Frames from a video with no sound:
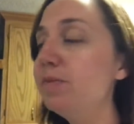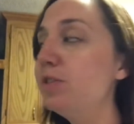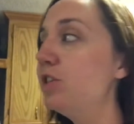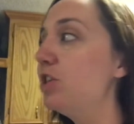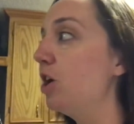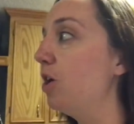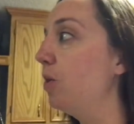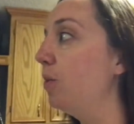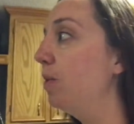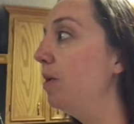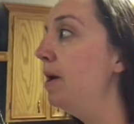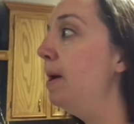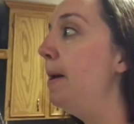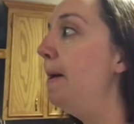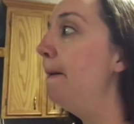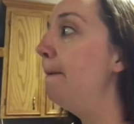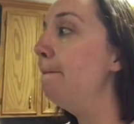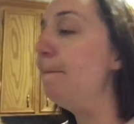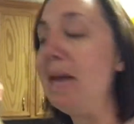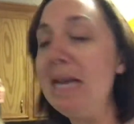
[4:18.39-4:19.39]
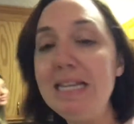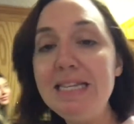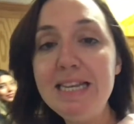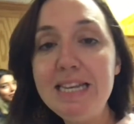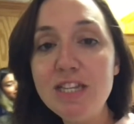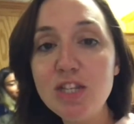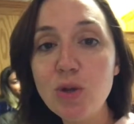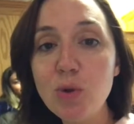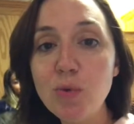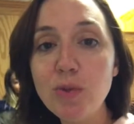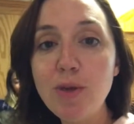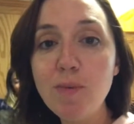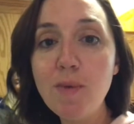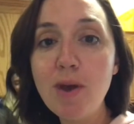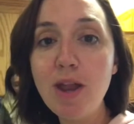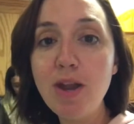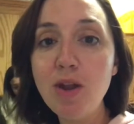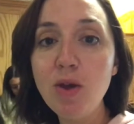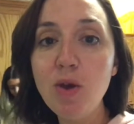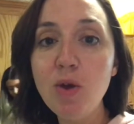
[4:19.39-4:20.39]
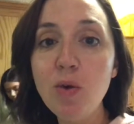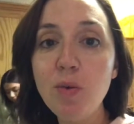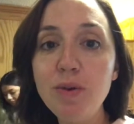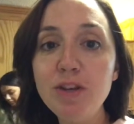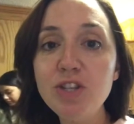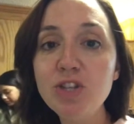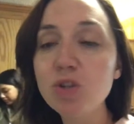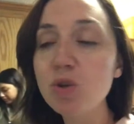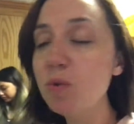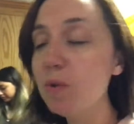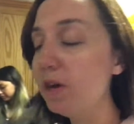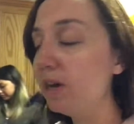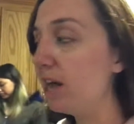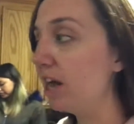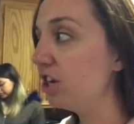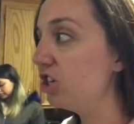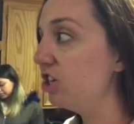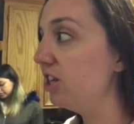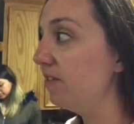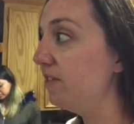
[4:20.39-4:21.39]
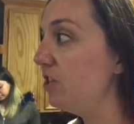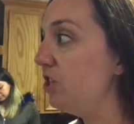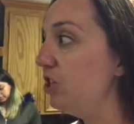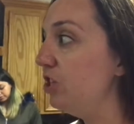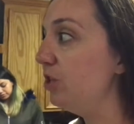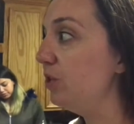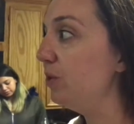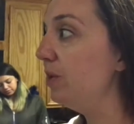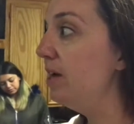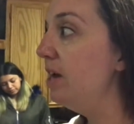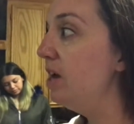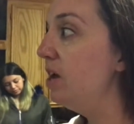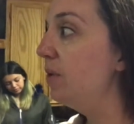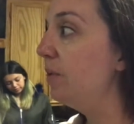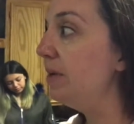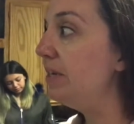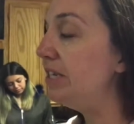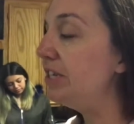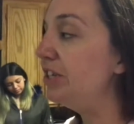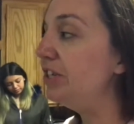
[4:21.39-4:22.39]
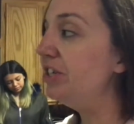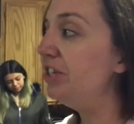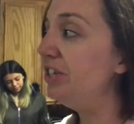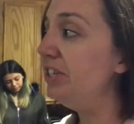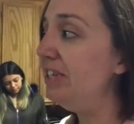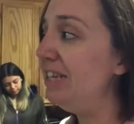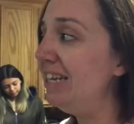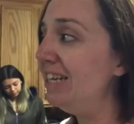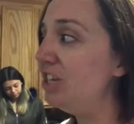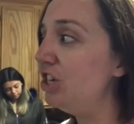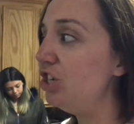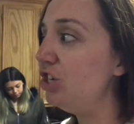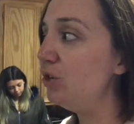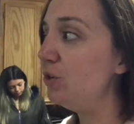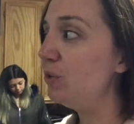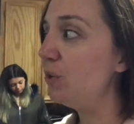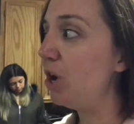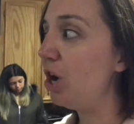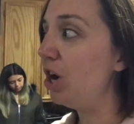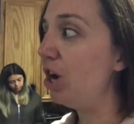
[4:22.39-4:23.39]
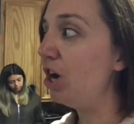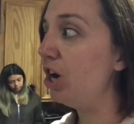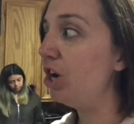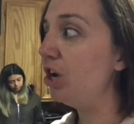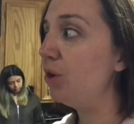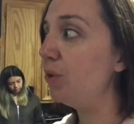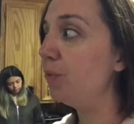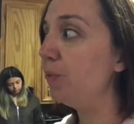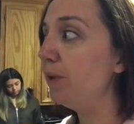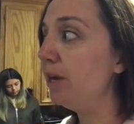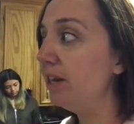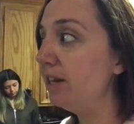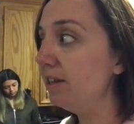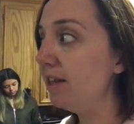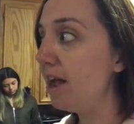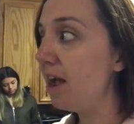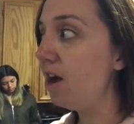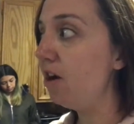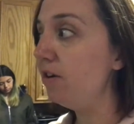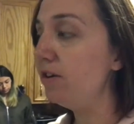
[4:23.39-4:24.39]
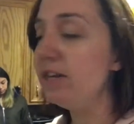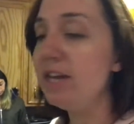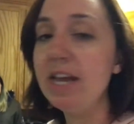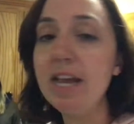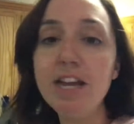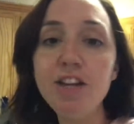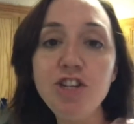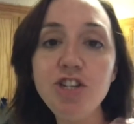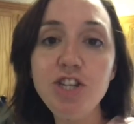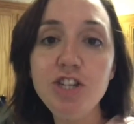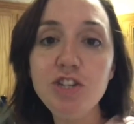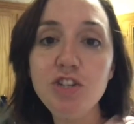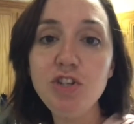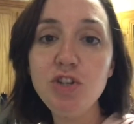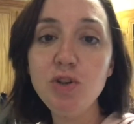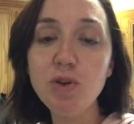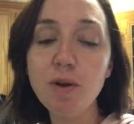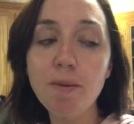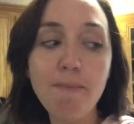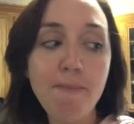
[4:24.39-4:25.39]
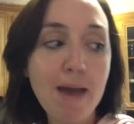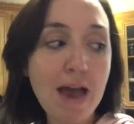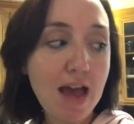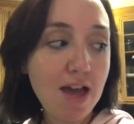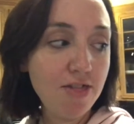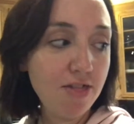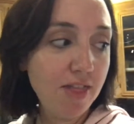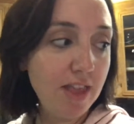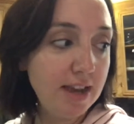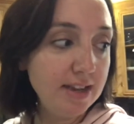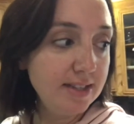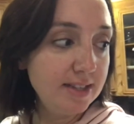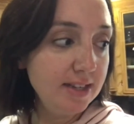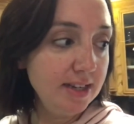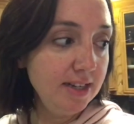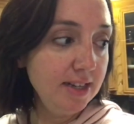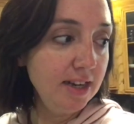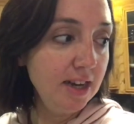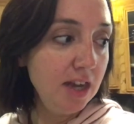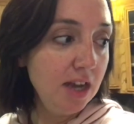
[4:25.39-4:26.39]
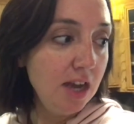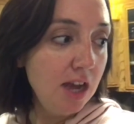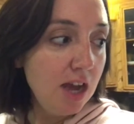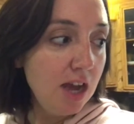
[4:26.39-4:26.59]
So Macy's the only one with schoolwork actually left to do. We still need to do our read aloud and she needs to do her math lesson.